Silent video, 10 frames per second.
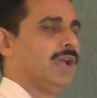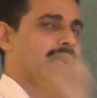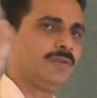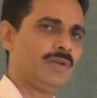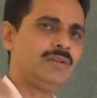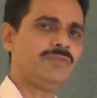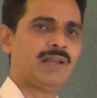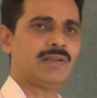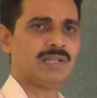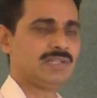At a very
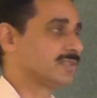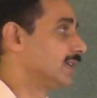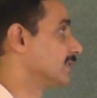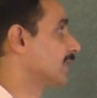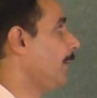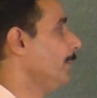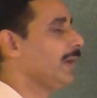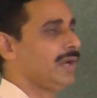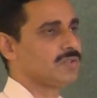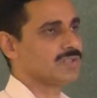far away distance.
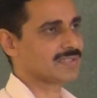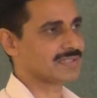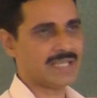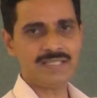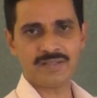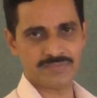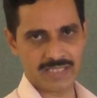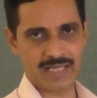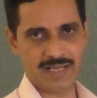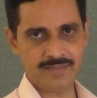Compared to the size of
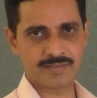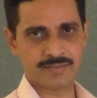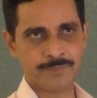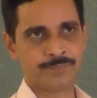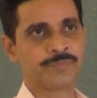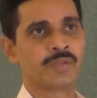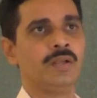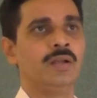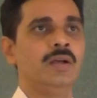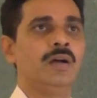the lens,
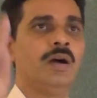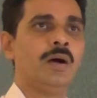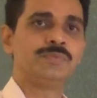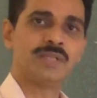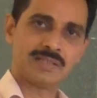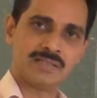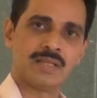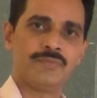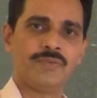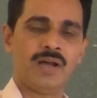object is
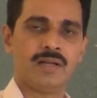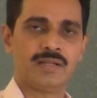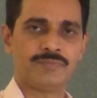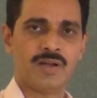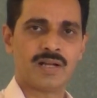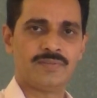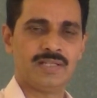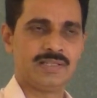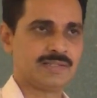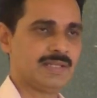at far
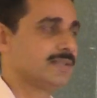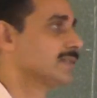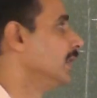away distance.